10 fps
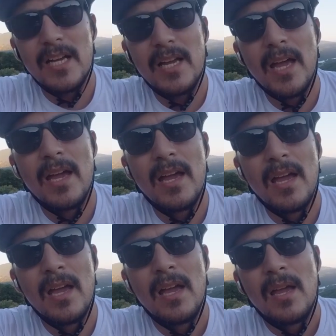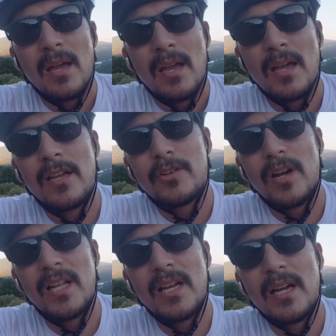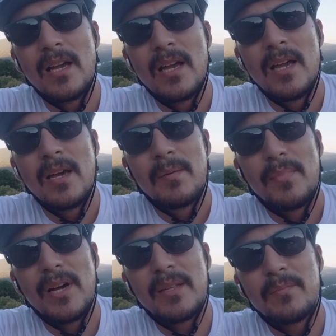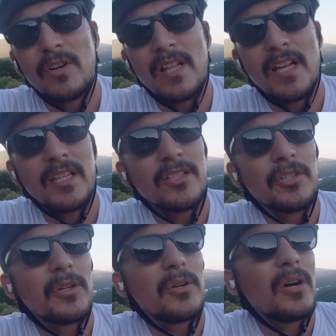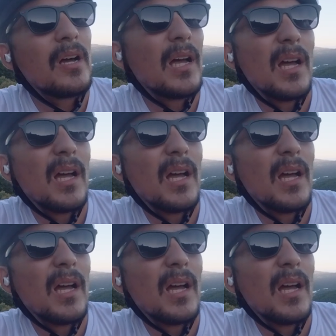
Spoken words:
I try to bite more than I can chew.